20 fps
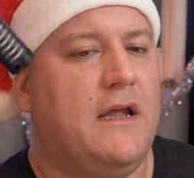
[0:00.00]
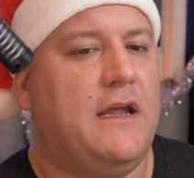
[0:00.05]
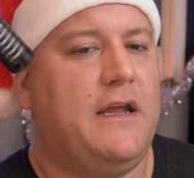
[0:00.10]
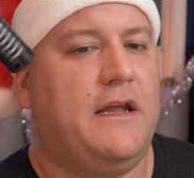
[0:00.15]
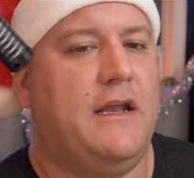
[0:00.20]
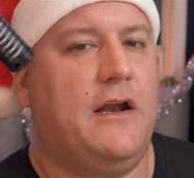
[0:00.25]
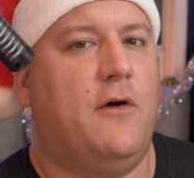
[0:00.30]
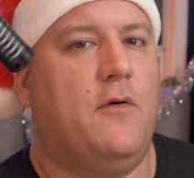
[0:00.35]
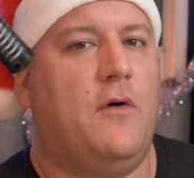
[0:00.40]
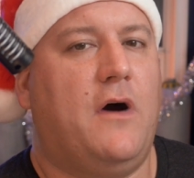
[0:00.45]

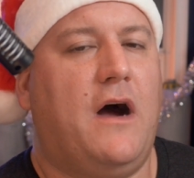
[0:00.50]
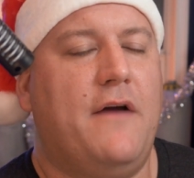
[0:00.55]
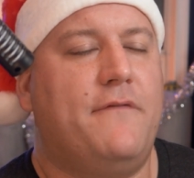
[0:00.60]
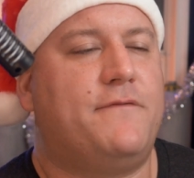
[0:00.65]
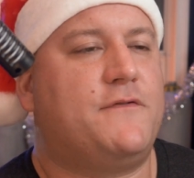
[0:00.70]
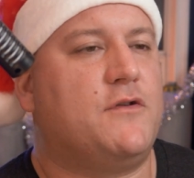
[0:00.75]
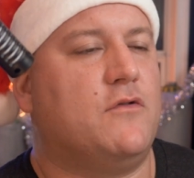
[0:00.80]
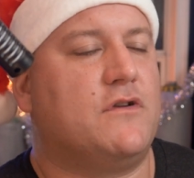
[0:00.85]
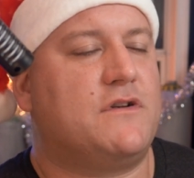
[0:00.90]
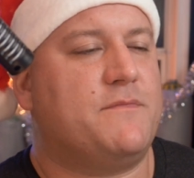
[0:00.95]
you know,
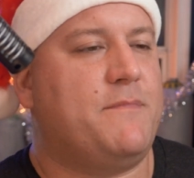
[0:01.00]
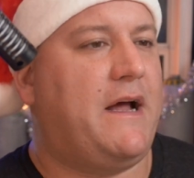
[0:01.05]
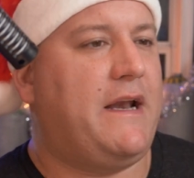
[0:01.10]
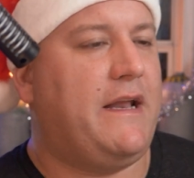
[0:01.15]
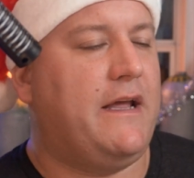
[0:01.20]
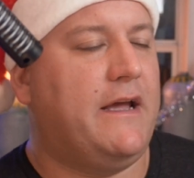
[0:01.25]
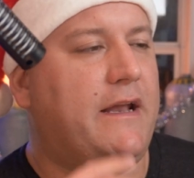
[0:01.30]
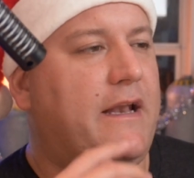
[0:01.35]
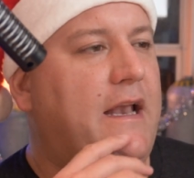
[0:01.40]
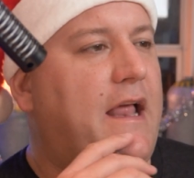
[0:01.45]
I've talked about
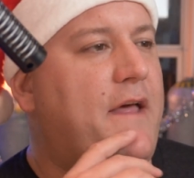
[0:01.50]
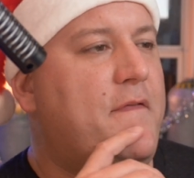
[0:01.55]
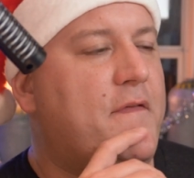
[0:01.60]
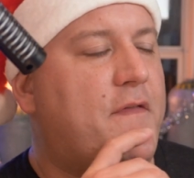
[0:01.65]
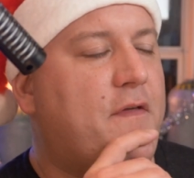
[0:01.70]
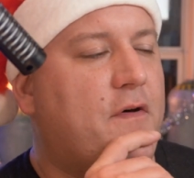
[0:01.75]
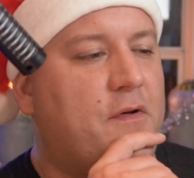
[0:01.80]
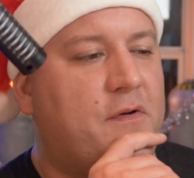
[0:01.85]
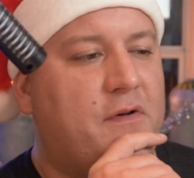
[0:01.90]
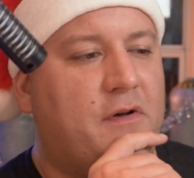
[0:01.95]
it at
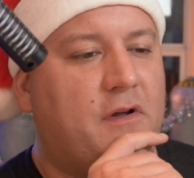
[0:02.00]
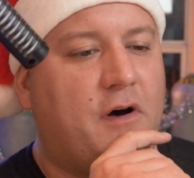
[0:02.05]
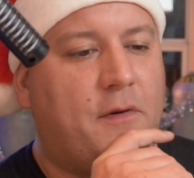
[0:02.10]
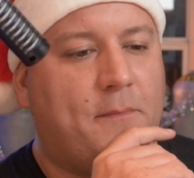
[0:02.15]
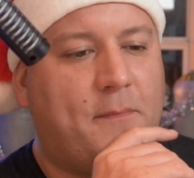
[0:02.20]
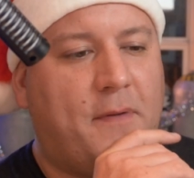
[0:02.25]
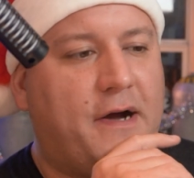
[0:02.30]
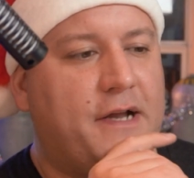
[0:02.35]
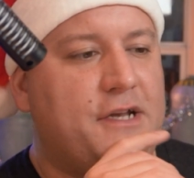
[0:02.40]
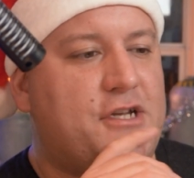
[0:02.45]
length on
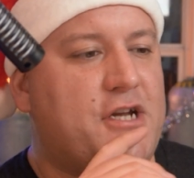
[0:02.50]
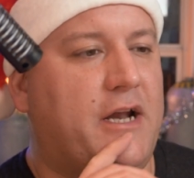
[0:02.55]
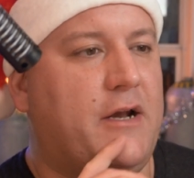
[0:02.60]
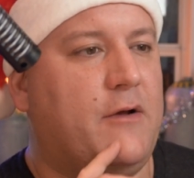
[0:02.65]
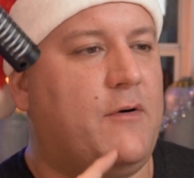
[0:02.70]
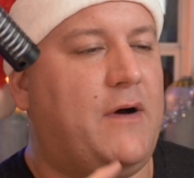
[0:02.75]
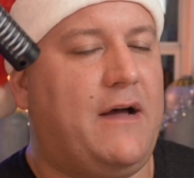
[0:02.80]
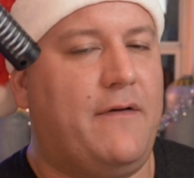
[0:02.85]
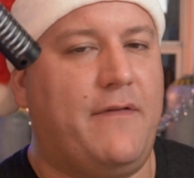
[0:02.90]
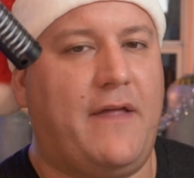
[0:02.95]
on my
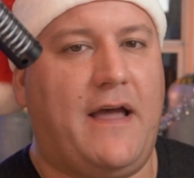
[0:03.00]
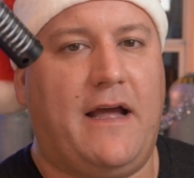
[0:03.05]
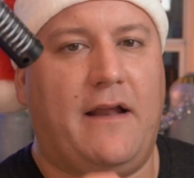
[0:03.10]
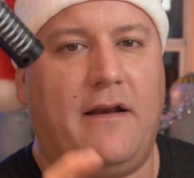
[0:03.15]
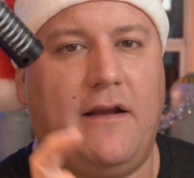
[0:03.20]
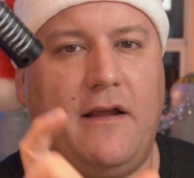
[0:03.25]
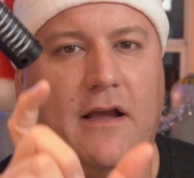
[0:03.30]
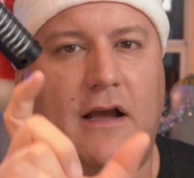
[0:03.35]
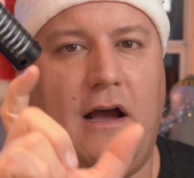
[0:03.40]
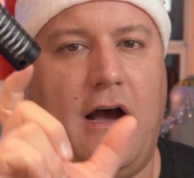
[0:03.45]
channel how
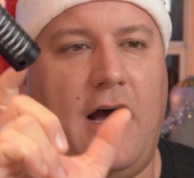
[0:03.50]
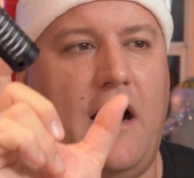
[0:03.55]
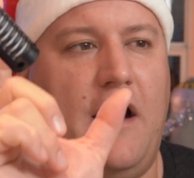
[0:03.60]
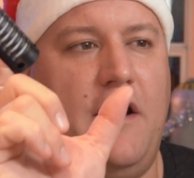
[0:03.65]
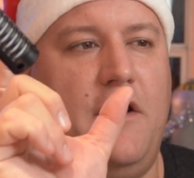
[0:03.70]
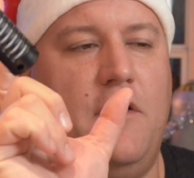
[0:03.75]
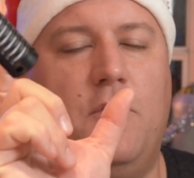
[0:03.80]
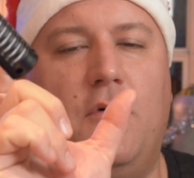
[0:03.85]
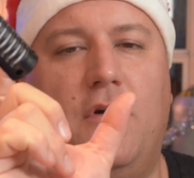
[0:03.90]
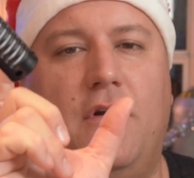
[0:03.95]
that
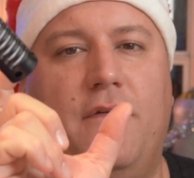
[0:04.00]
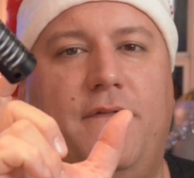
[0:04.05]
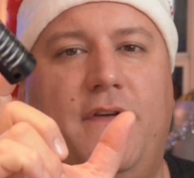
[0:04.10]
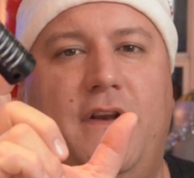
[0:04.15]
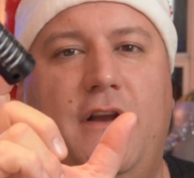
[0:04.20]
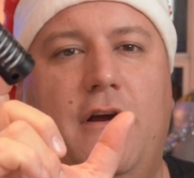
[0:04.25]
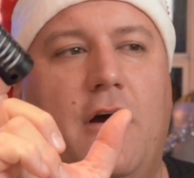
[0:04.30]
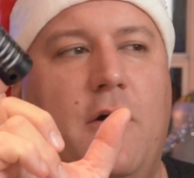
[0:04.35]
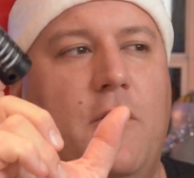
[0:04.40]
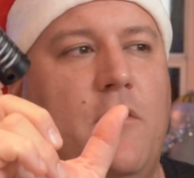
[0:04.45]
underwater
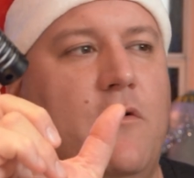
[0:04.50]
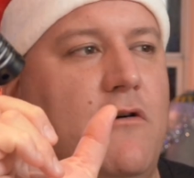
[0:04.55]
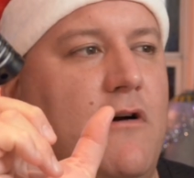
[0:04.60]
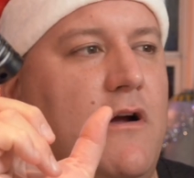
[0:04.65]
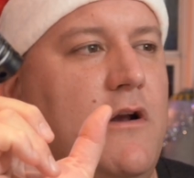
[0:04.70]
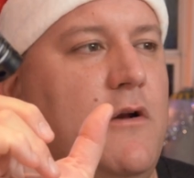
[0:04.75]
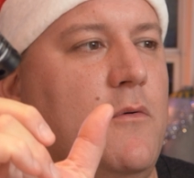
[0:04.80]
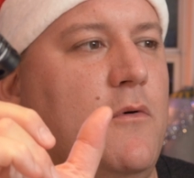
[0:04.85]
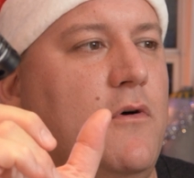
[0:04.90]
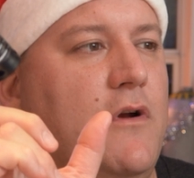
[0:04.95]
video or
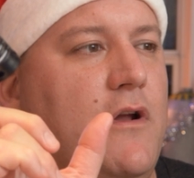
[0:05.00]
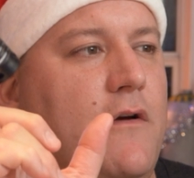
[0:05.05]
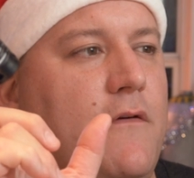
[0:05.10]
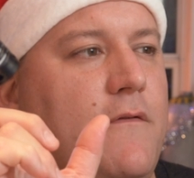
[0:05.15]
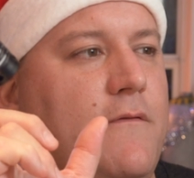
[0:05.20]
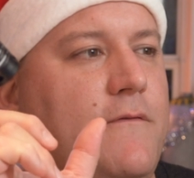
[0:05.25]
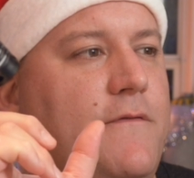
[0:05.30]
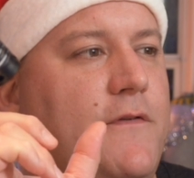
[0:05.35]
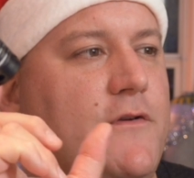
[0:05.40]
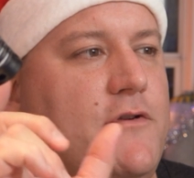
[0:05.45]

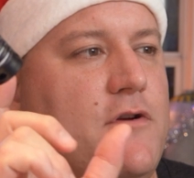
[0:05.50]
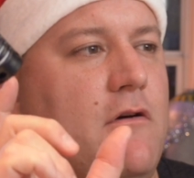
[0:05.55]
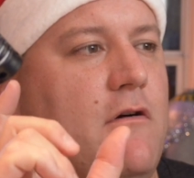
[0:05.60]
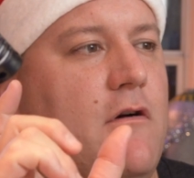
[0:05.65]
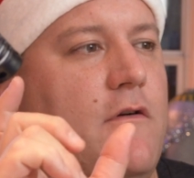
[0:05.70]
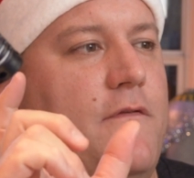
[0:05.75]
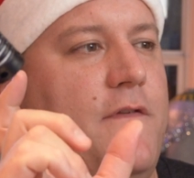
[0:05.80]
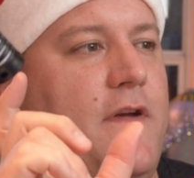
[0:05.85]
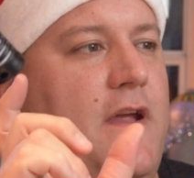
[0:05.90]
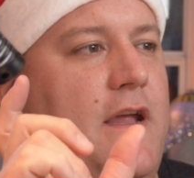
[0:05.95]
underwater
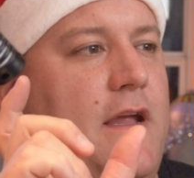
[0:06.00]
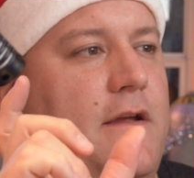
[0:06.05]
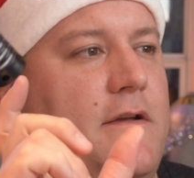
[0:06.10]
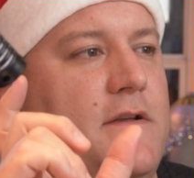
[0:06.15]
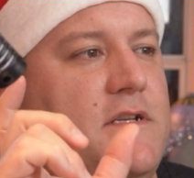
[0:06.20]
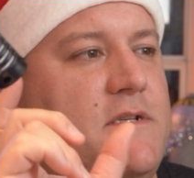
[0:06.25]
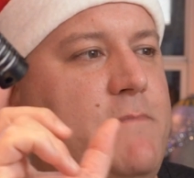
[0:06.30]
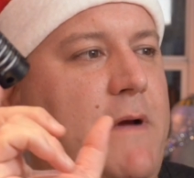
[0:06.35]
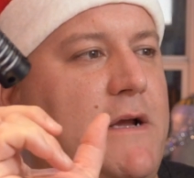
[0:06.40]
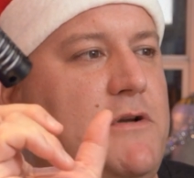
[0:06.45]

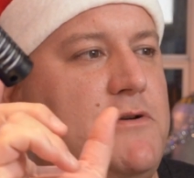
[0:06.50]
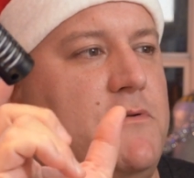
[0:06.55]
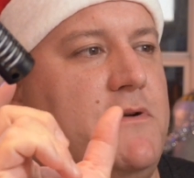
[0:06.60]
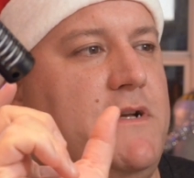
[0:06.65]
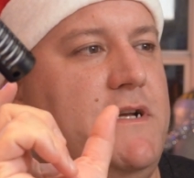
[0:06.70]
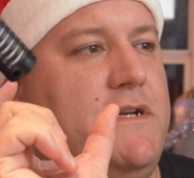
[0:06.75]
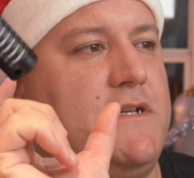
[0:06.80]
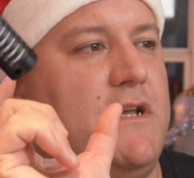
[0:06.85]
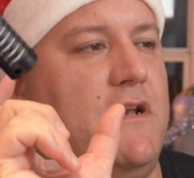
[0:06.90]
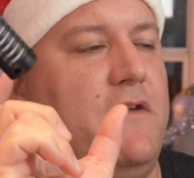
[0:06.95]
photography
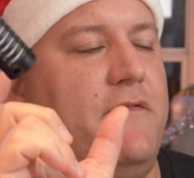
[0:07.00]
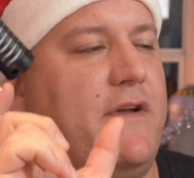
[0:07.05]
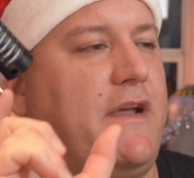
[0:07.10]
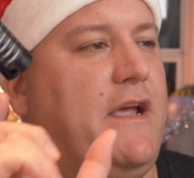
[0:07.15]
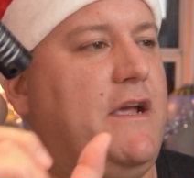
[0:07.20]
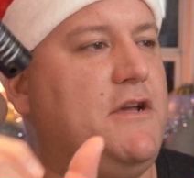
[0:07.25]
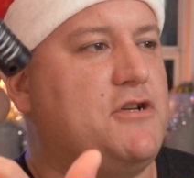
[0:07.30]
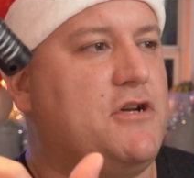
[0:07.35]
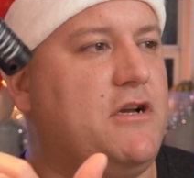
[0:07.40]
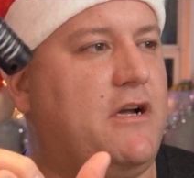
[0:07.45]
specialty
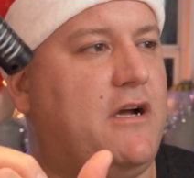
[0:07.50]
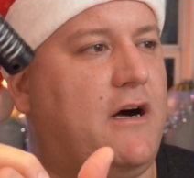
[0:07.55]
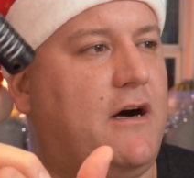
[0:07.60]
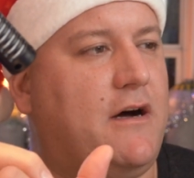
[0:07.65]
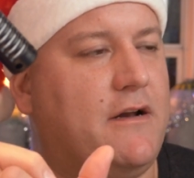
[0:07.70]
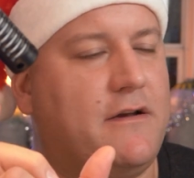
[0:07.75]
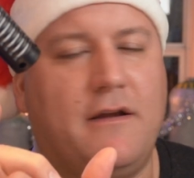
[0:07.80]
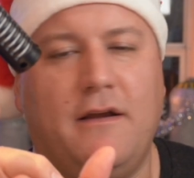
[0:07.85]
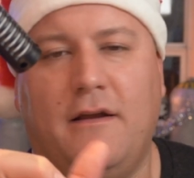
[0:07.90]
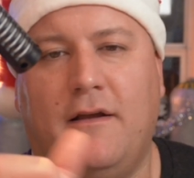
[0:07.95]
certification card.